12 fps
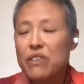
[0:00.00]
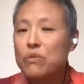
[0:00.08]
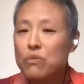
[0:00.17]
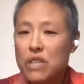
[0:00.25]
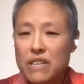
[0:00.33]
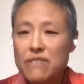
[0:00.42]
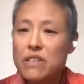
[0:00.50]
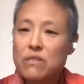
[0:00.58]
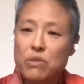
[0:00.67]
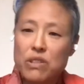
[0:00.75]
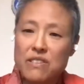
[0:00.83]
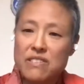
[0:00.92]
And even
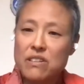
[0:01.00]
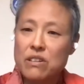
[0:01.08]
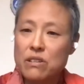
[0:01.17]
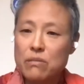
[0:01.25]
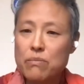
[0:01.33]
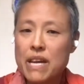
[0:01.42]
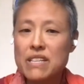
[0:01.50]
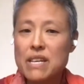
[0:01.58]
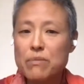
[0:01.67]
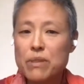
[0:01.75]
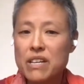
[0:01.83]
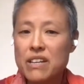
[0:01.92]
with this current
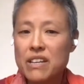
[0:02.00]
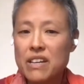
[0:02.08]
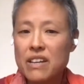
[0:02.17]
pandemic,